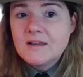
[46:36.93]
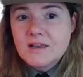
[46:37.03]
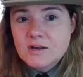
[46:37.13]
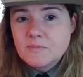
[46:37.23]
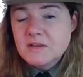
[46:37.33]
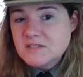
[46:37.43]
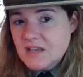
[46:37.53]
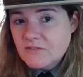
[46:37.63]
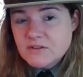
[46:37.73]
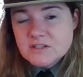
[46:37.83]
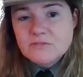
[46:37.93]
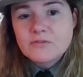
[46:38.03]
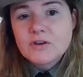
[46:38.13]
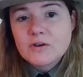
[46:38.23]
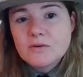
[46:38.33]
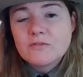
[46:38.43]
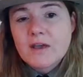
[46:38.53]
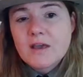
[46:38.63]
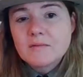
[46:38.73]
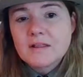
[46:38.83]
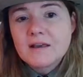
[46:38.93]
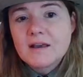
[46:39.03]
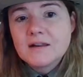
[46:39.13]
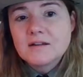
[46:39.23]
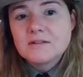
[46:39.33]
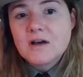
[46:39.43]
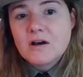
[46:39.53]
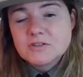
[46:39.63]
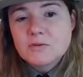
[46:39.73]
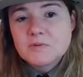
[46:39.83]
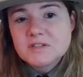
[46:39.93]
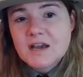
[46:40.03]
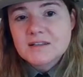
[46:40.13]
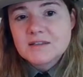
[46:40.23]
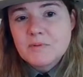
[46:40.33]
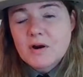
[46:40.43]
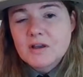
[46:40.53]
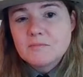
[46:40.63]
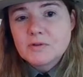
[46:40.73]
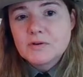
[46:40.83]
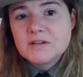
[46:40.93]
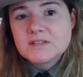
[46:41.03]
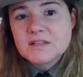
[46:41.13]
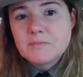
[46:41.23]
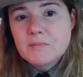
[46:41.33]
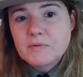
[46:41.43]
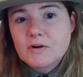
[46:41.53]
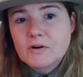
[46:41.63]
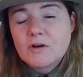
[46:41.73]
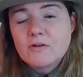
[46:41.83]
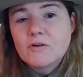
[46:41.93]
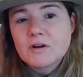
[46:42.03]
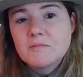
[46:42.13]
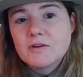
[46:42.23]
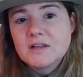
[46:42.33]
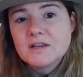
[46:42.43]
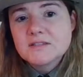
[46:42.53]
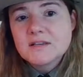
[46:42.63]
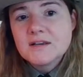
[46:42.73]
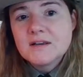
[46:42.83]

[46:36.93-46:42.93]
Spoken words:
it'll be a safe visit for you and your family, and it'll also protect the park employees and the people in our local communities.